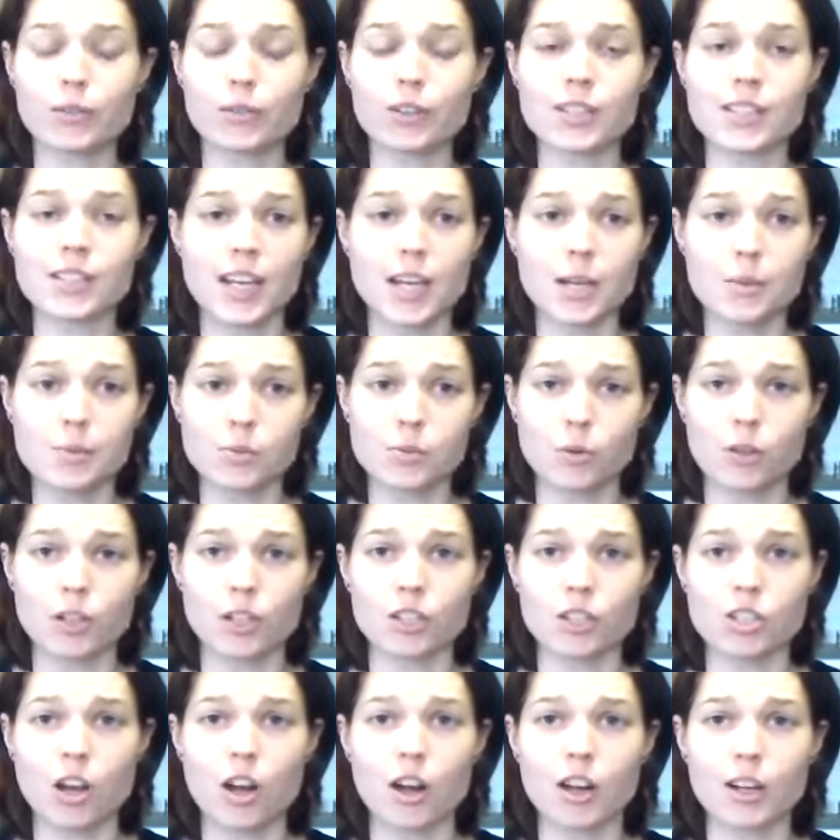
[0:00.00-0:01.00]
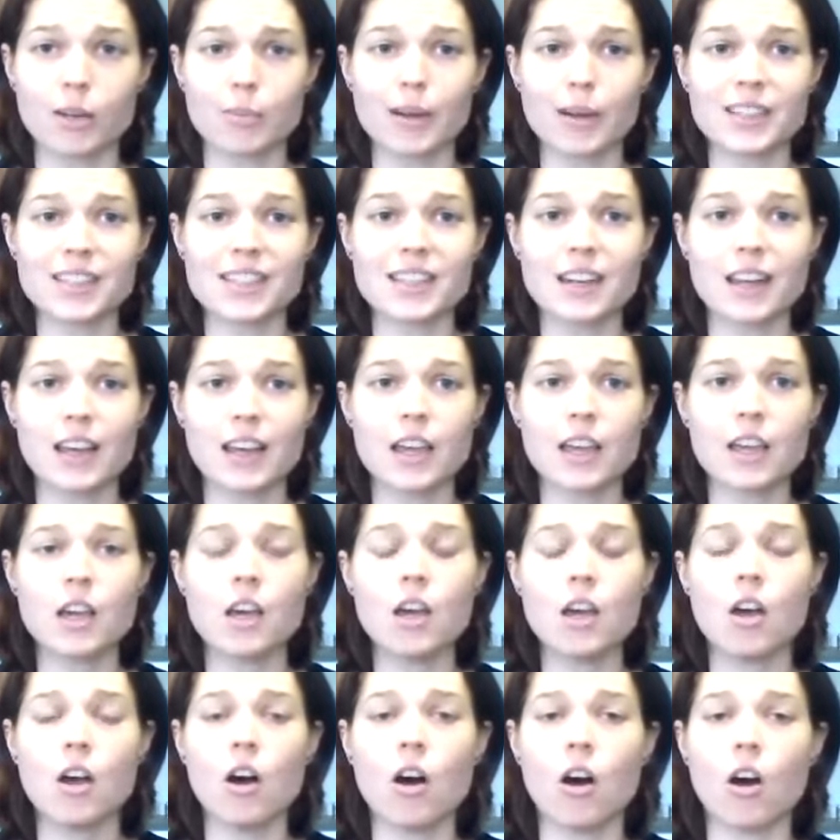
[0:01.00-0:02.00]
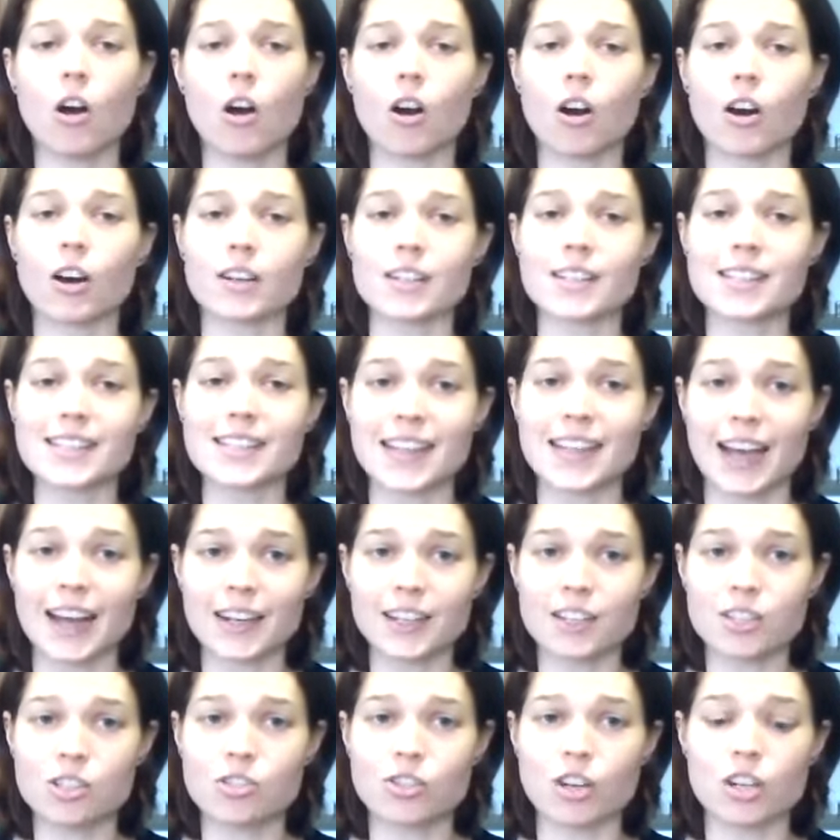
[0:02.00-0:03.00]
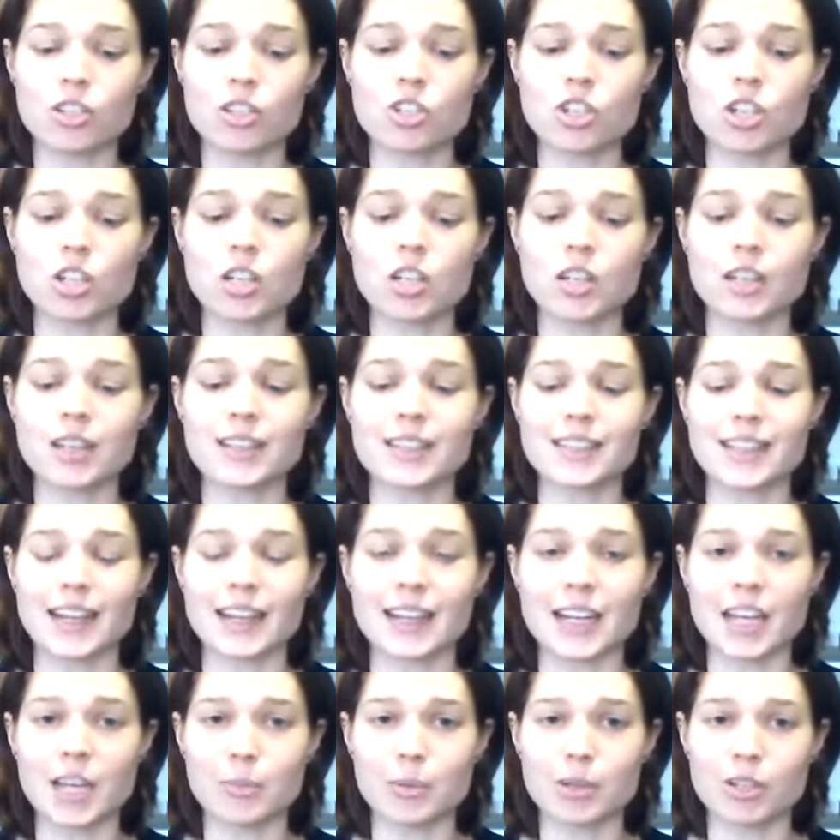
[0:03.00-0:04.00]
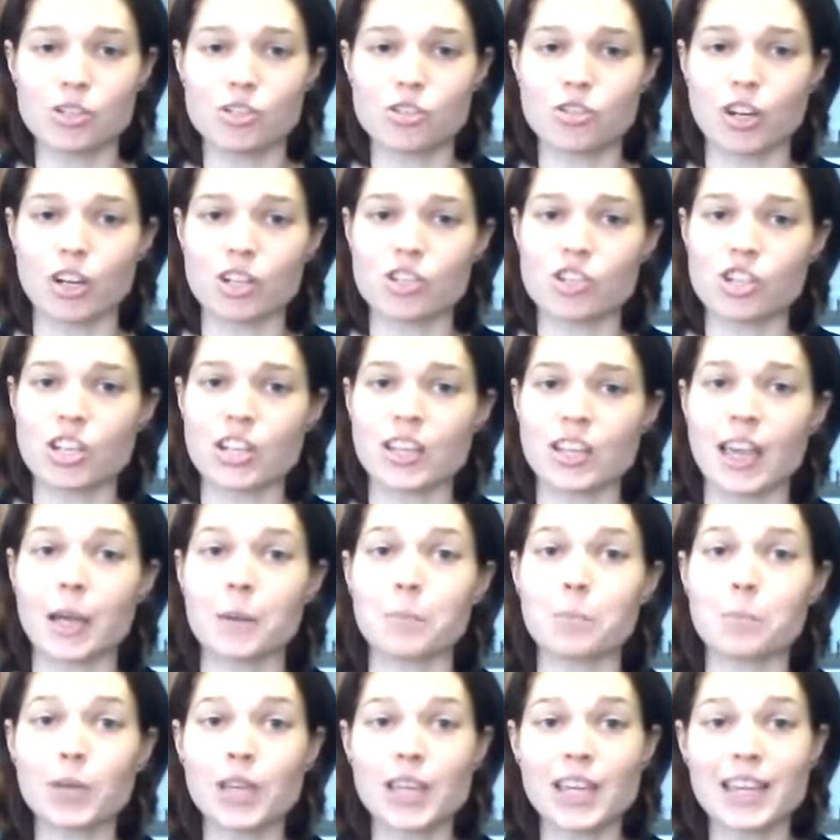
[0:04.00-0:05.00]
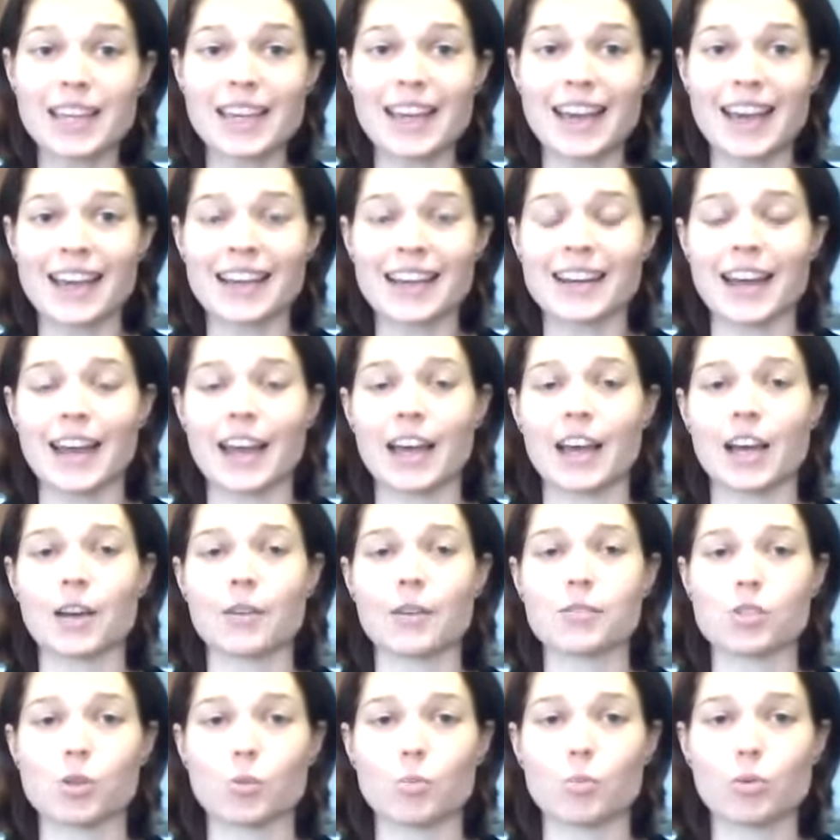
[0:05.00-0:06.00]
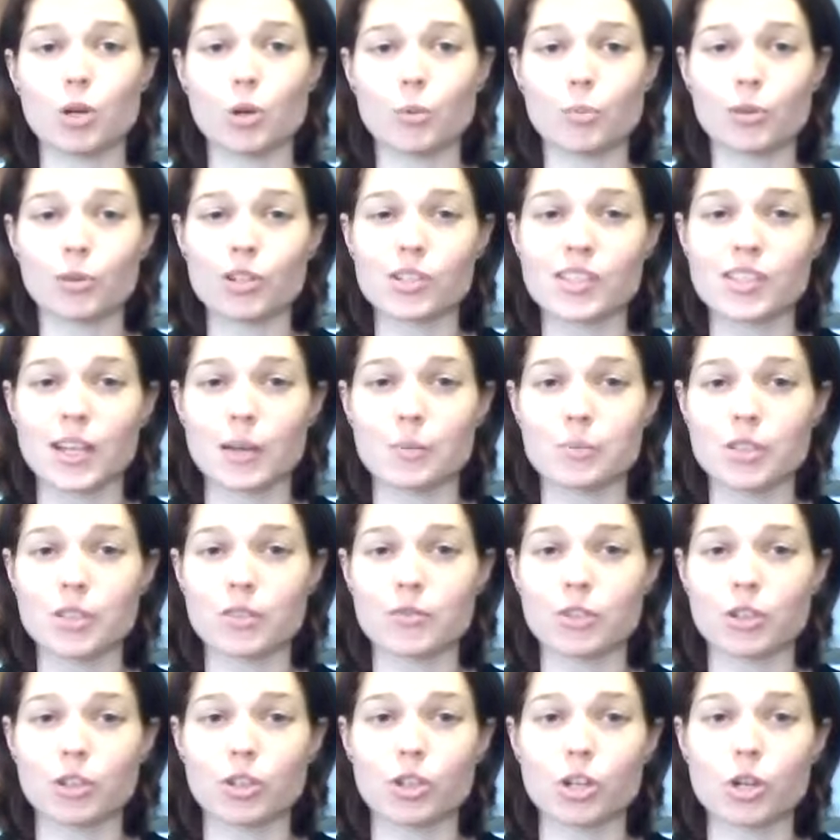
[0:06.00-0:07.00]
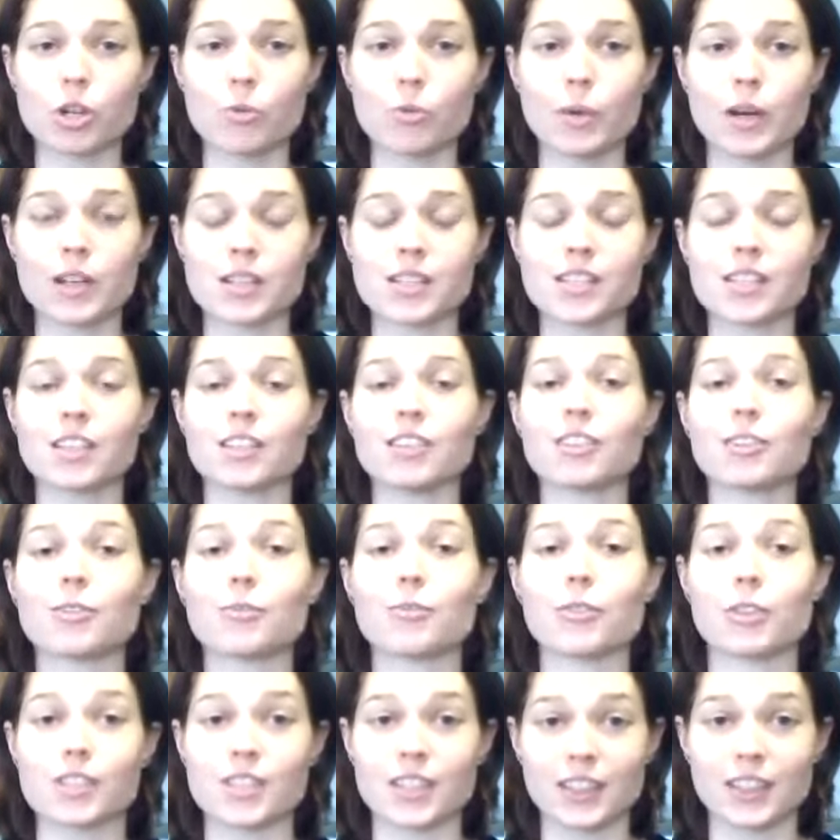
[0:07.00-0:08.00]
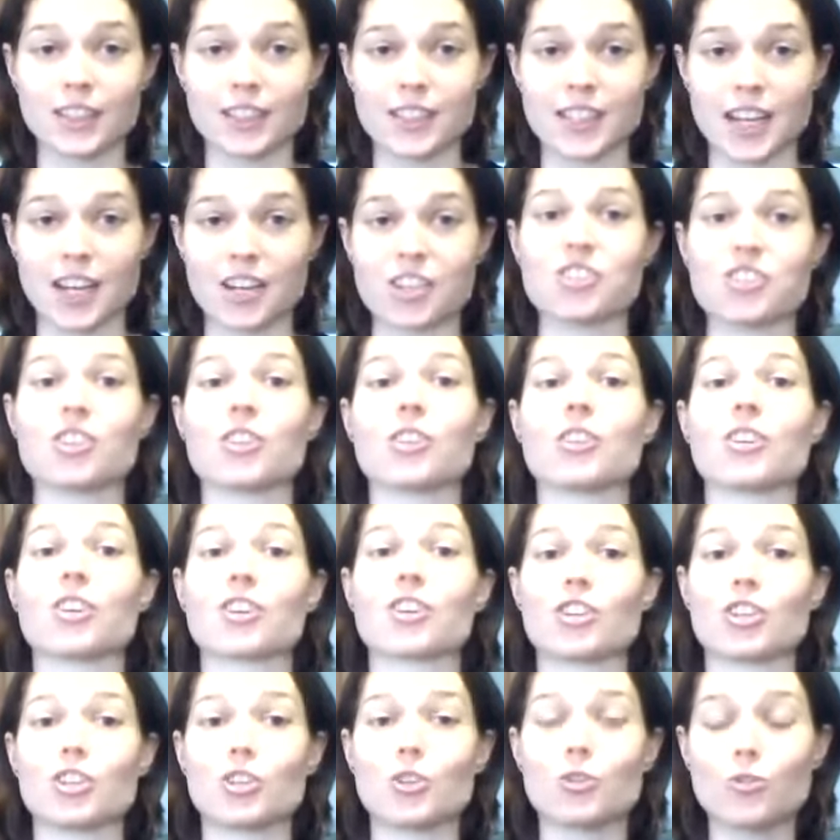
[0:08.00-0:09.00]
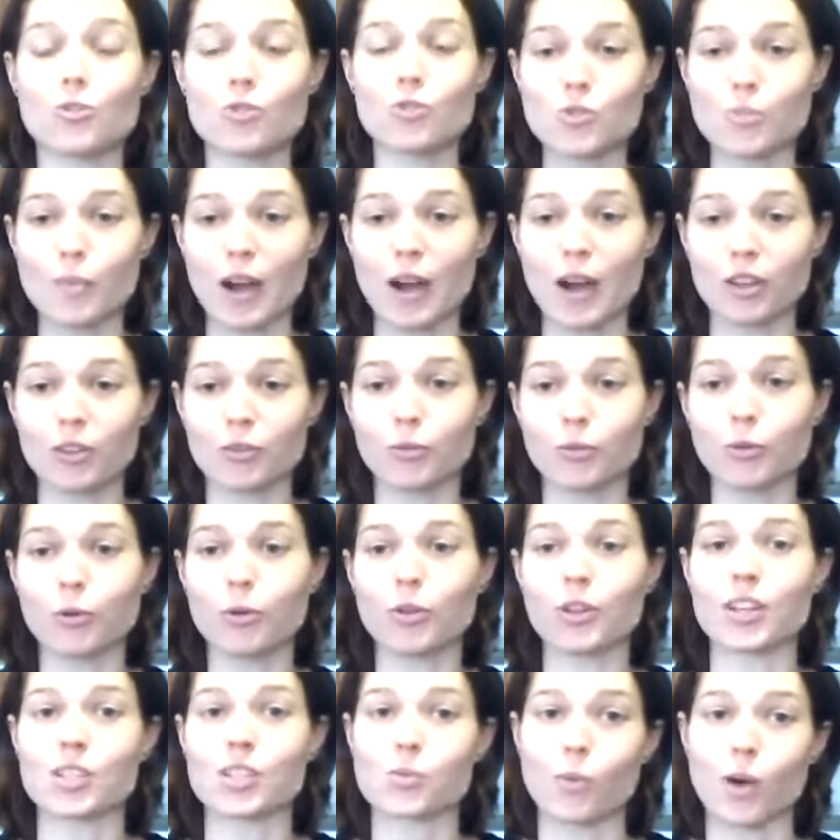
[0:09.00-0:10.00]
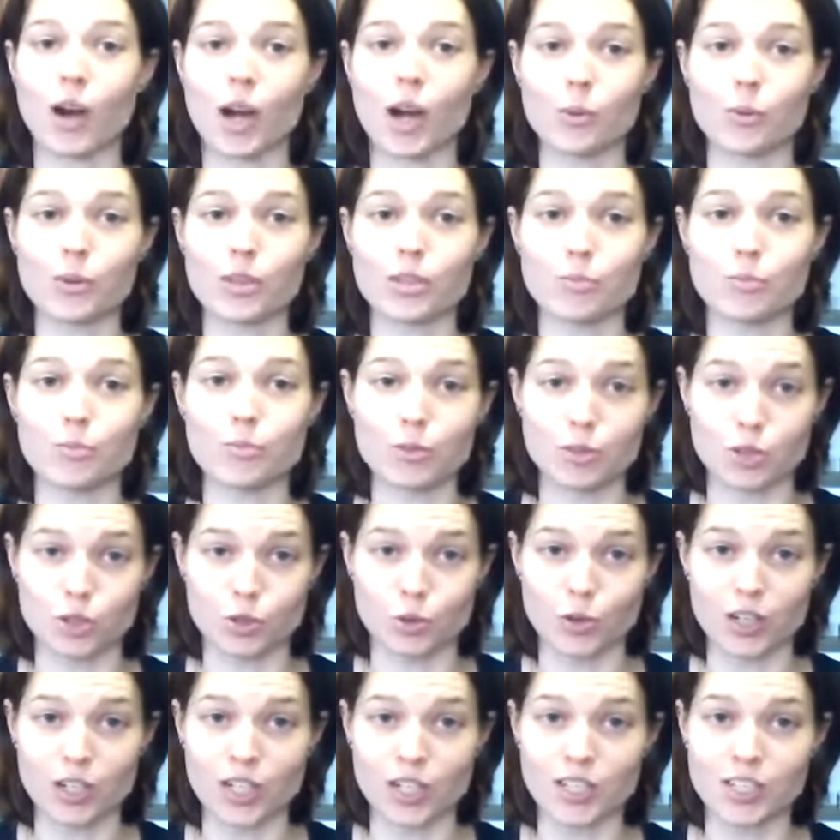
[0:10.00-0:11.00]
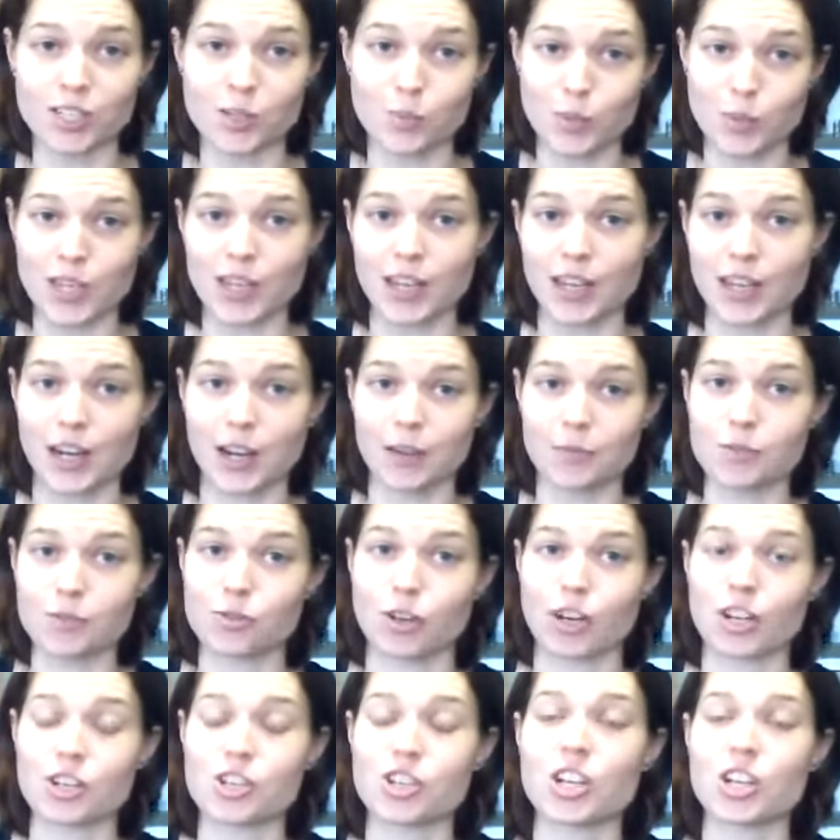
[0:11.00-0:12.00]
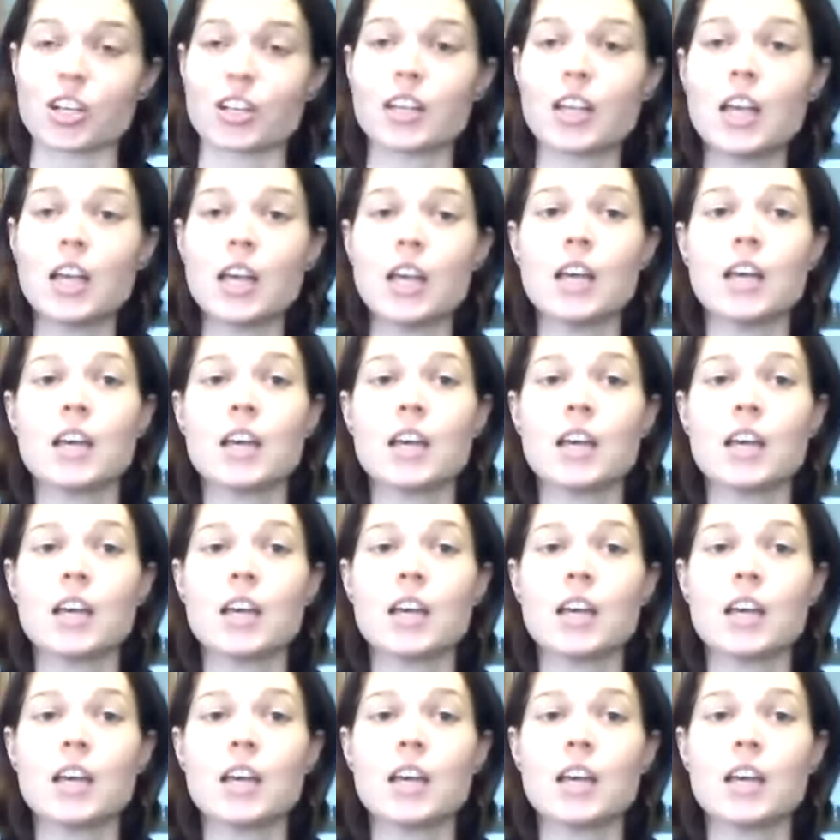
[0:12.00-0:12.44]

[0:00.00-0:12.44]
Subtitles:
different types we're going to talk about today are static stretching, dynamic stretching, and PNF, so proprioceptive neuromuscular facilitation. Huge mouthful, that's why we shorten it to PNF stretching.